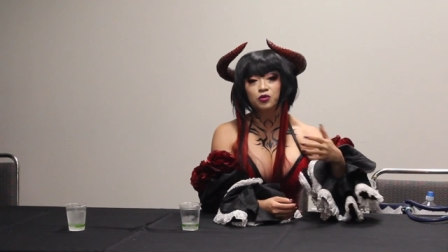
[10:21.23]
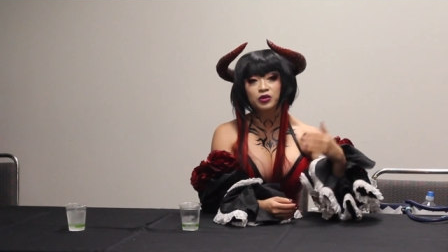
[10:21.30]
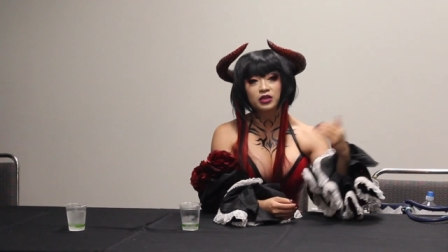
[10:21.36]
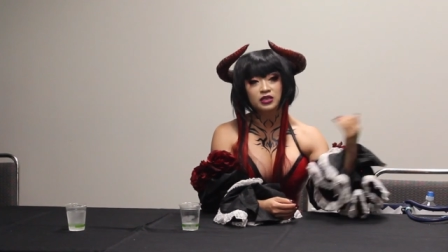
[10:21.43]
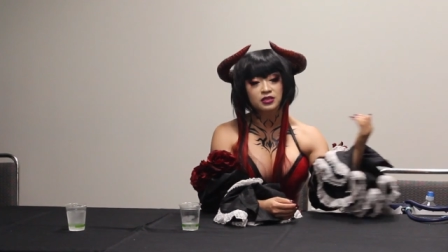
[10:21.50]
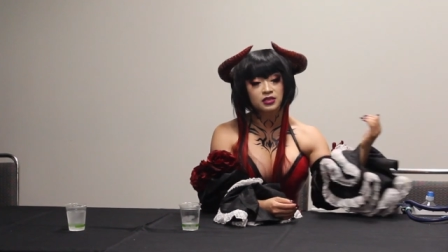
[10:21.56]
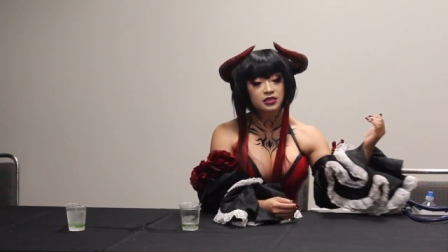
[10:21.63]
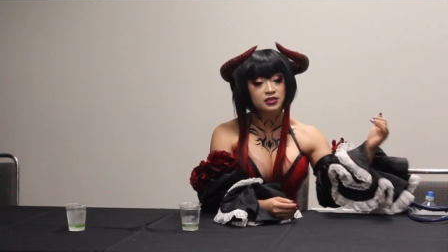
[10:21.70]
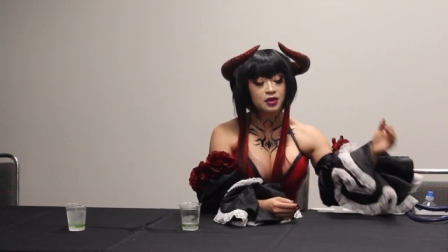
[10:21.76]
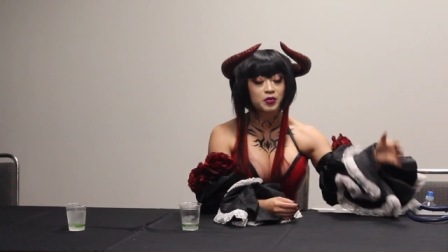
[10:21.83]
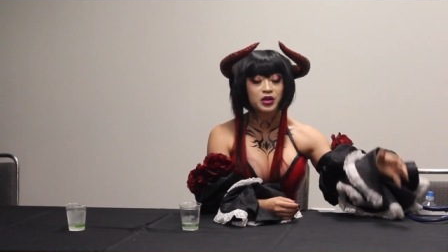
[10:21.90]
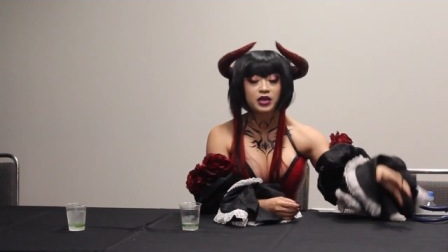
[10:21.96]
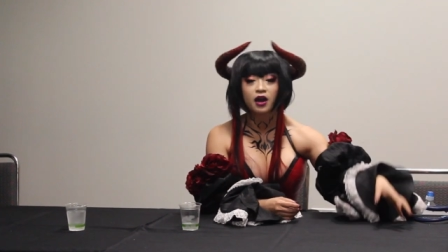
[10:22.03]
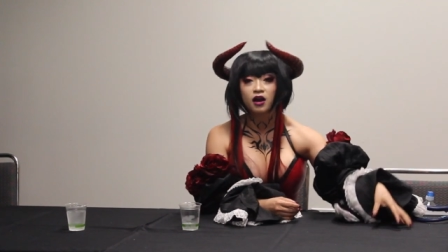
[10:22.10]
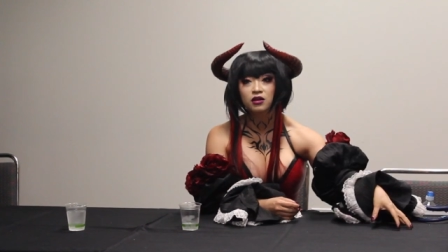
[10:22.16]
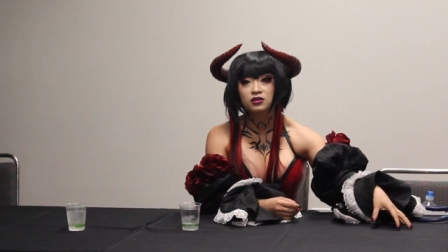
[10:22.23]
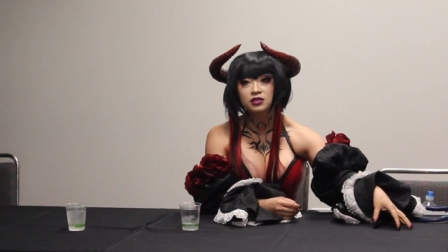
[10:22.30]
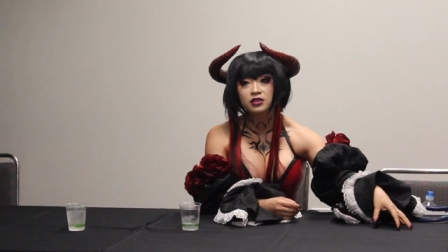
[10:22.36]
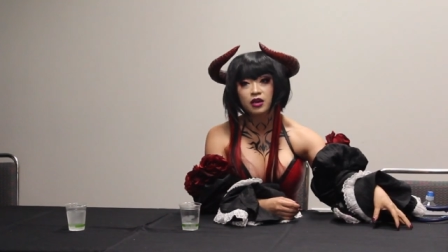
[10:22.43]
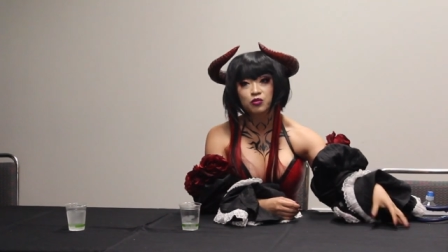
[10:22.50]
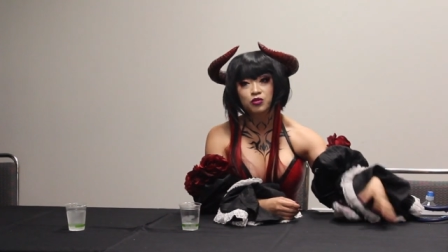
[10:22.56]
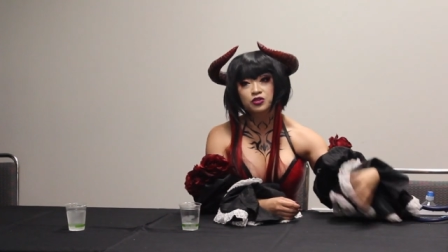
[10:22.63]
When they see somebody else
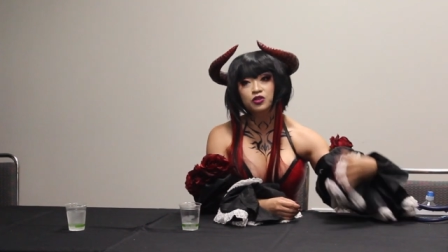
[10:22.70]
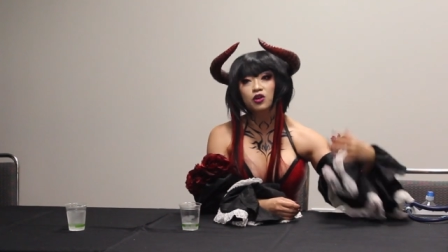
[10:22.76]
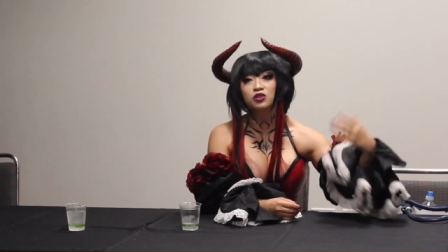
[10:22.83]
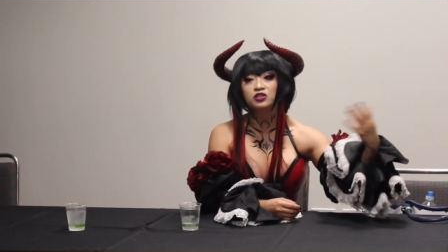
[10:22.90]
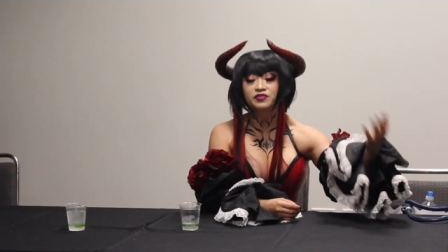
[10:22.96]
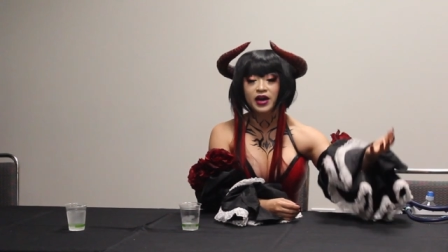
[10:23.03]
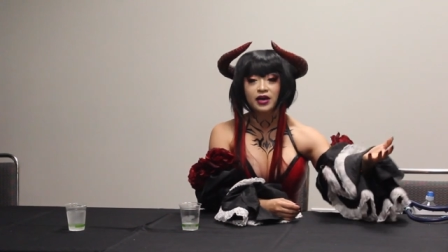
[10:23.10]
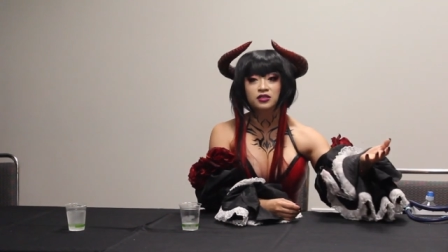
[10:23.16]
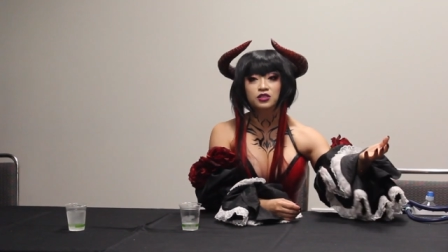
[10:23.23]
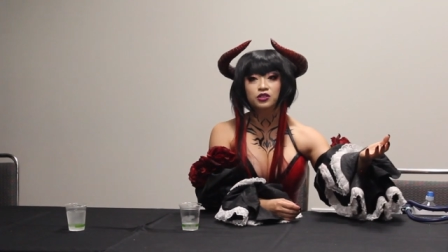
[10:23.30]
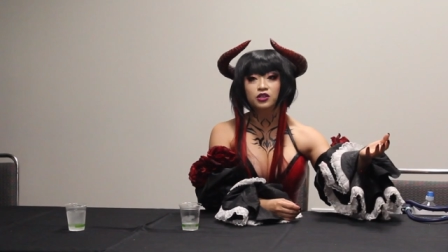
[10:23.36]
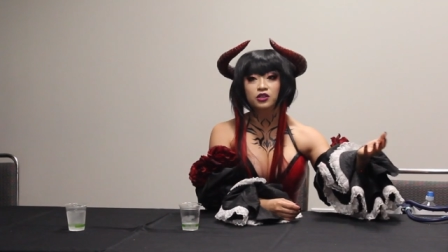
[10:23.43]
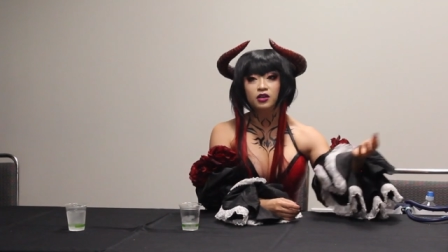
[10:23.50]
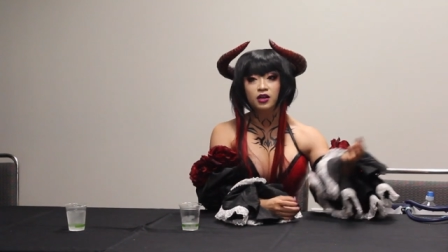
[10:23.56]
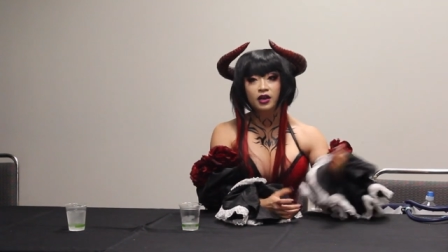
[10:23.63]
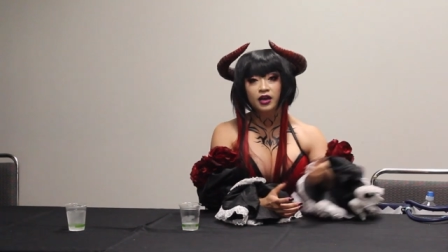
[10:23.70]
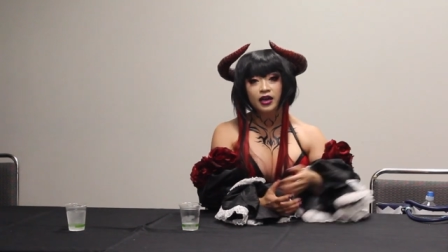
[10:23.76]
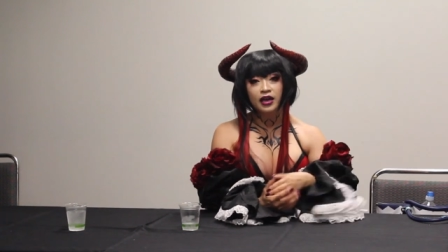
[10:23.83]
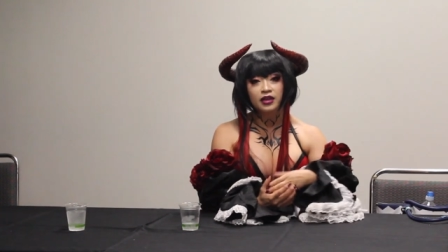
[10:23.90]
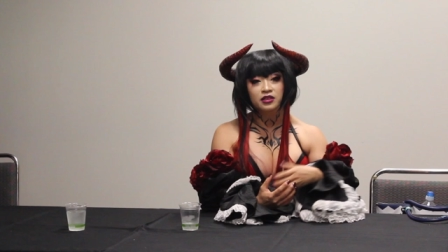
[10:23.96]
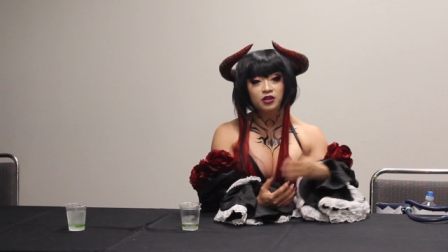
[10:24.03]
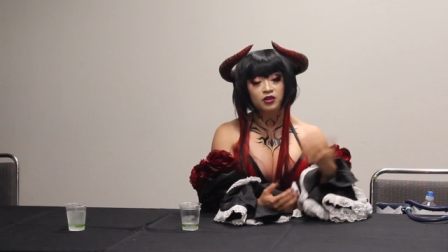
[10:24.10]
get results faster,
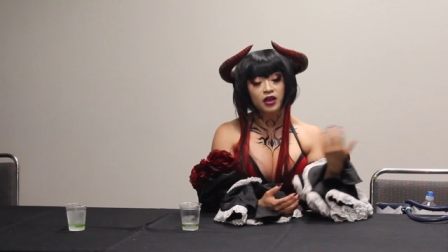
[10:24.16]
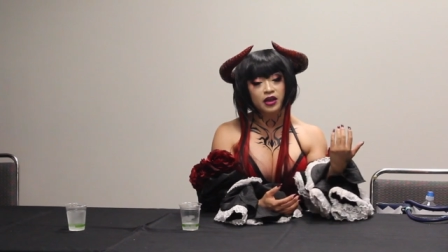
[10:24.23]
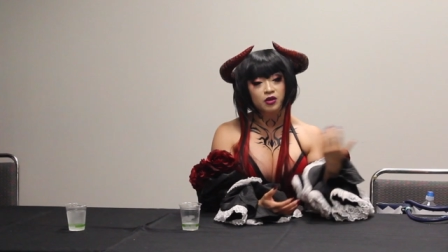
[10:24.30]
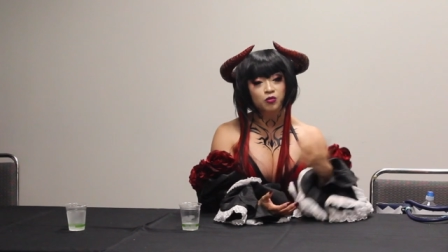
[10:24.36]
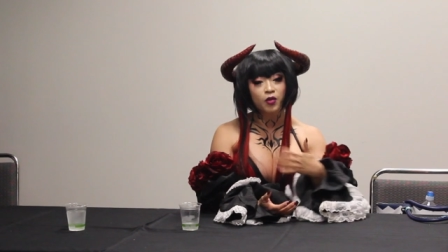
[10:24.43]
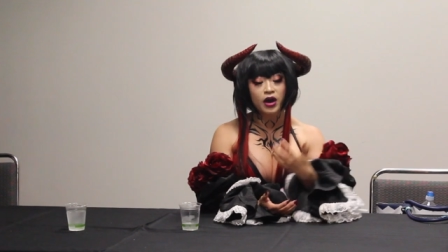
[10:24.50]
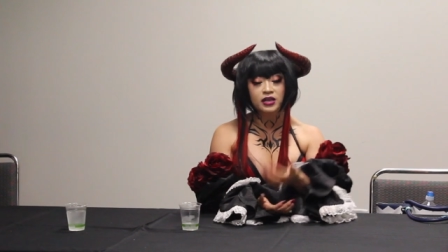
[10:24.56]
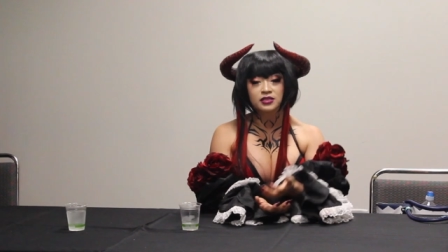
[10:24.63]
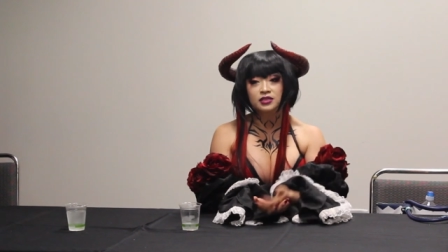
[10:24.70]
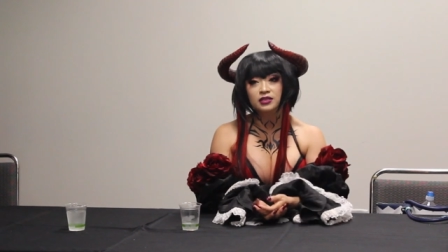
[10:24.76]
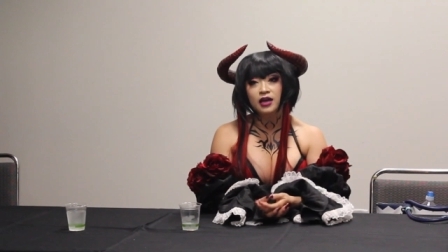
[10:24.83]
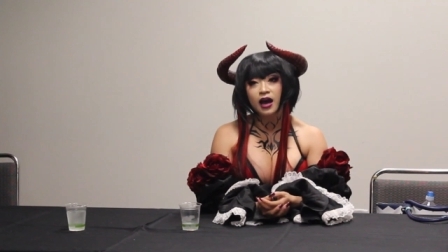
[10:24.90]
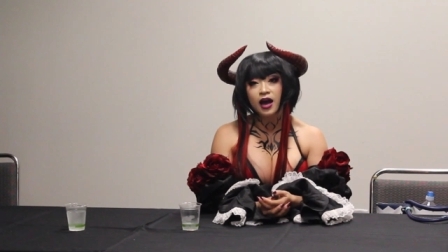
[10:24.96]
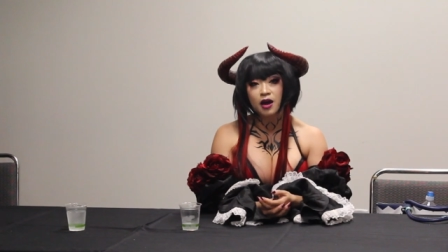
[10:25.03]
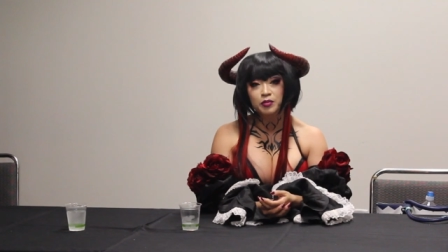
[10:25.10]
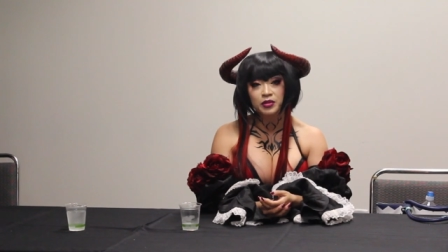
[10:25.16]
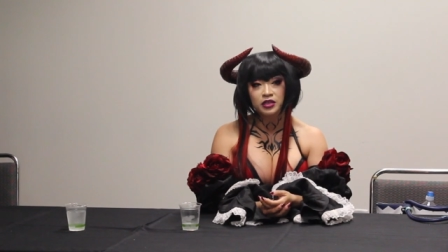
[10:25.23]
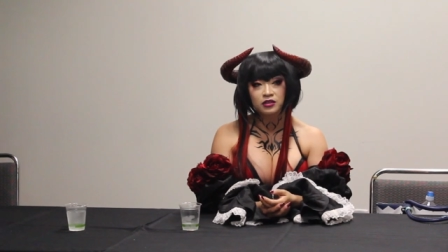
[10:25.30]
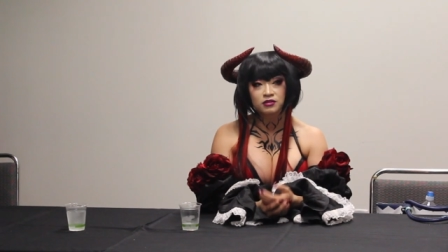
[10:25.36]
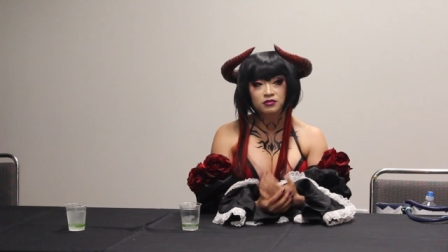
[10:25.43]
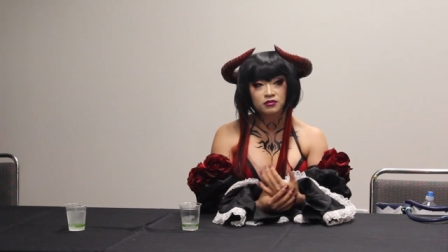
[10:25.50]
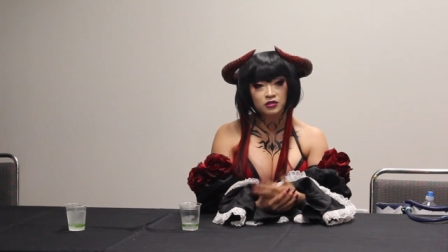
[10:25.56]
and they're like, why is it not
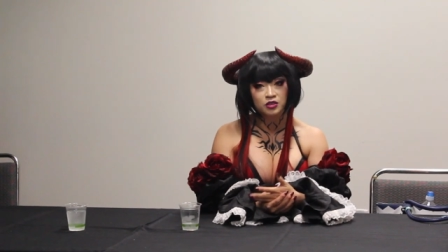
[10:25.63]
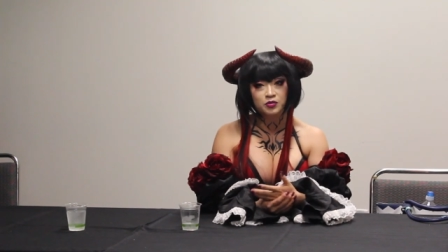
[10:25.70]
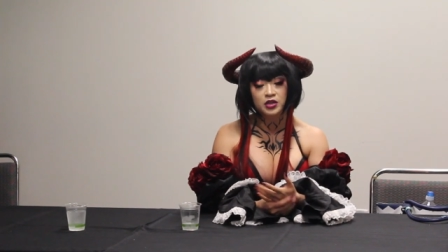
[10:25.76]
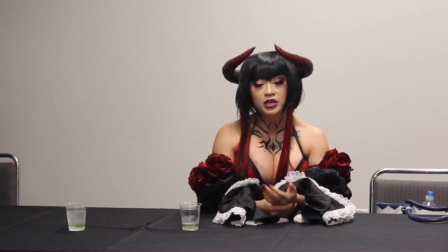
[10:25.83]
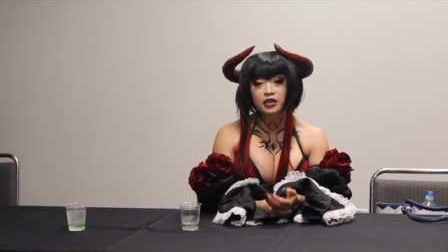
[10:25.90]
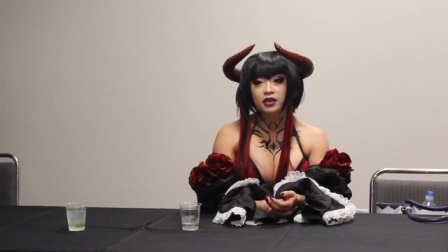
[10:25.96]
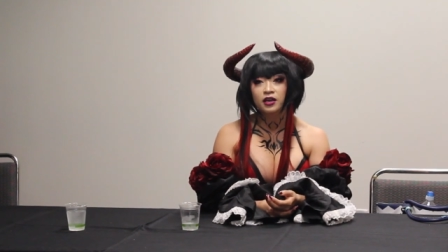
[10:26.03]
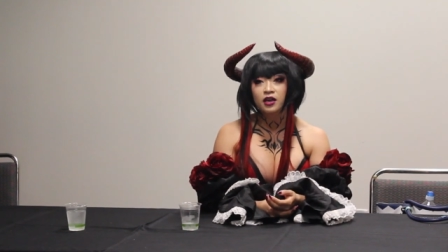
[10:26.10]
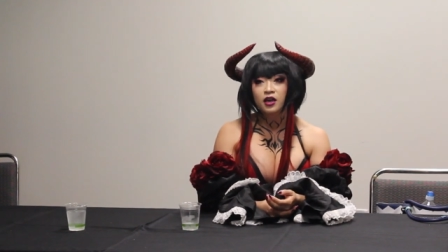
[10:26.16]
happening to me?